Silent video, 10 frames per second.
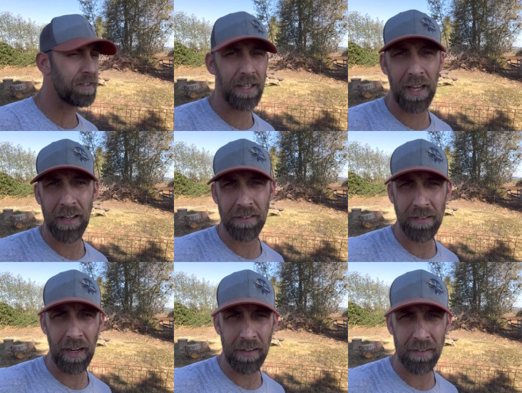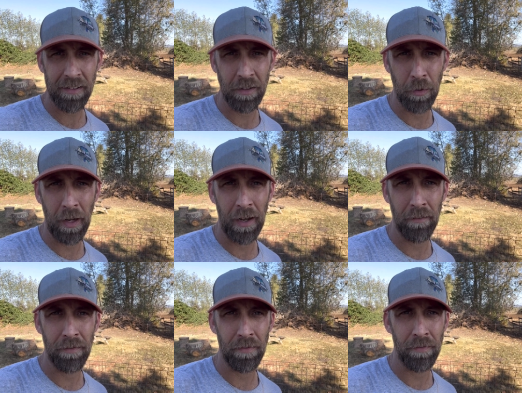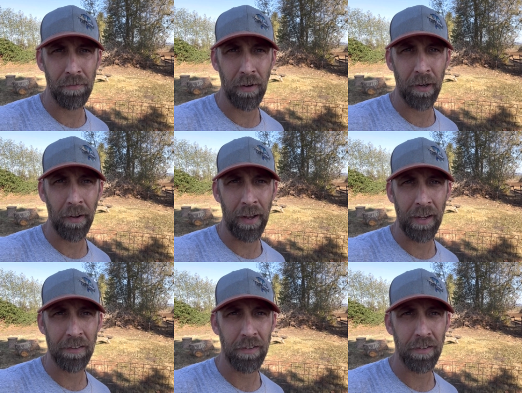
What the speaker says: in case, ducks do have very good eyes.